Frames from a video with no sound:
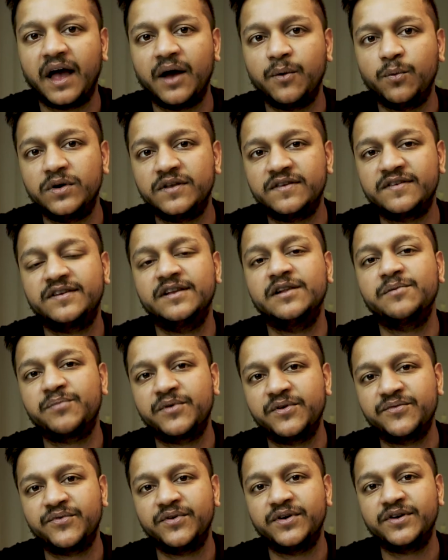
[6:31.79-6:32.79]
I would still
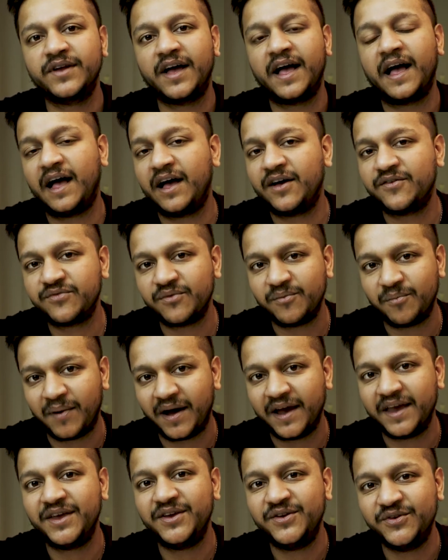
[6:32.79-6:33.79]
prefer to have
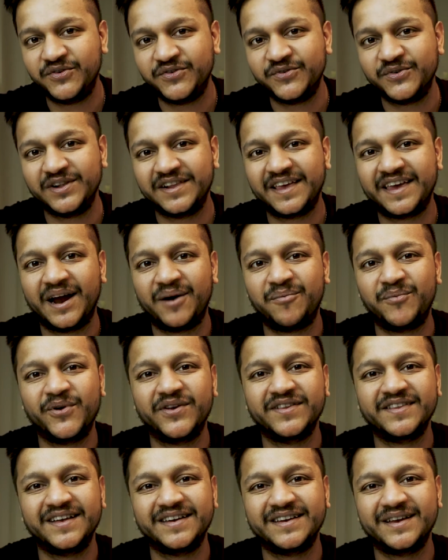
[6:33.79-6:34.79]
my usual
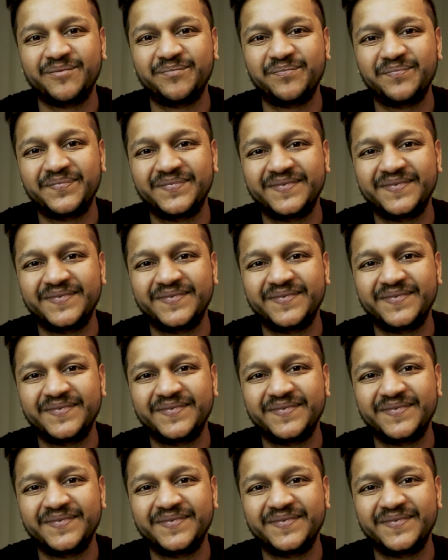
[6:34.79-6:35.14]
camera setup.